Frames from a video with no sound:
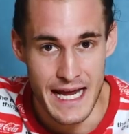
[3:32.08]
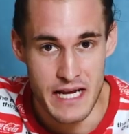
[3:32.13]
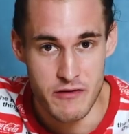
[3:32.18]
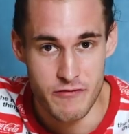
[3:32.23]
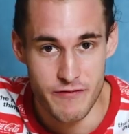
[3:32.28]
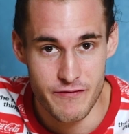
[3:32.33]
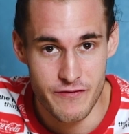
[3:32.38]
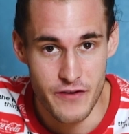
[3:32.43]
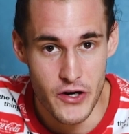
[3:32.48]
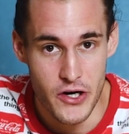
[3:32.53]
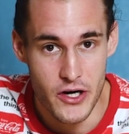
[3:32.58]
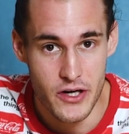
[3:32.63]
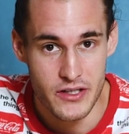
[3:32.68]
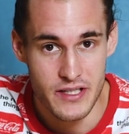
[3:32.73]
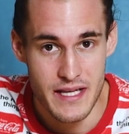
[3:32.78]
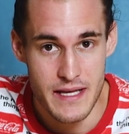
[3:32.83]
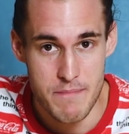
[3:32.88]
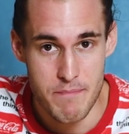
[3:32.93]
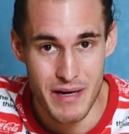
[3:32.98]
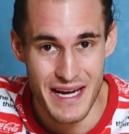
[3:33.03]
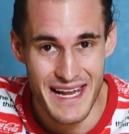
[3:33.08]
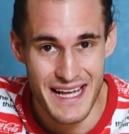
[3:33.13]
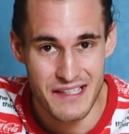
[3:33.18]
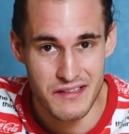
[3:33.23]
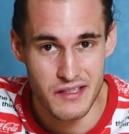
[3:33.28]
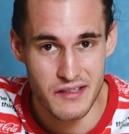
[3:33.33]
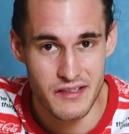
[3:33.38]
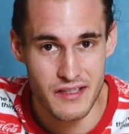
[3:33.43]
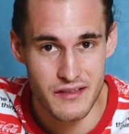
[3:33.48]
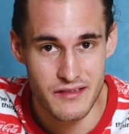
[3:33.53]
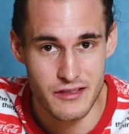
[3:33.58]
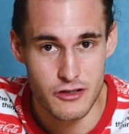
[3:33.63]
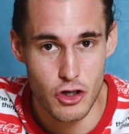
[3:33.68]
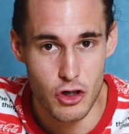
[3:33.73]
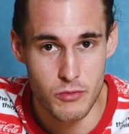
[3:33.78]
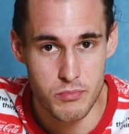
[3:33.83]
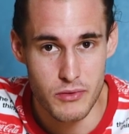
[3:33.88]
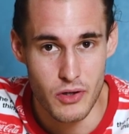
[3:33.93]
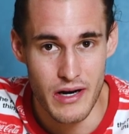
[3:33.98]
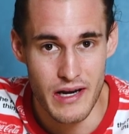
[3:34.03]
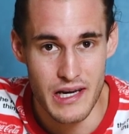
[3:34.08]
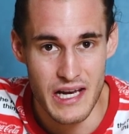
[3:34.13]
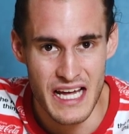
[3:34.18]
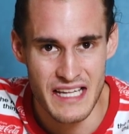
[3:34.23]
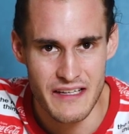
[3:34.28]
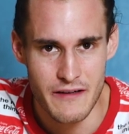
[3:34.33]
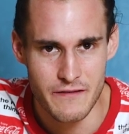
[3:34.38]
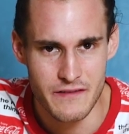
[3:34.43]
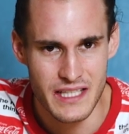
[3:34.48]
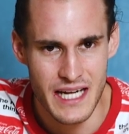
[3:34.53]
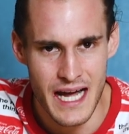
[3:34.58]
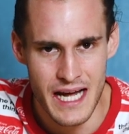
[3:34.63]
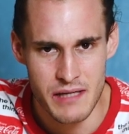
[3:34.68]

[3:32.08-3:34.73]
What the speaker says: Then third, he places his GoPro a lot of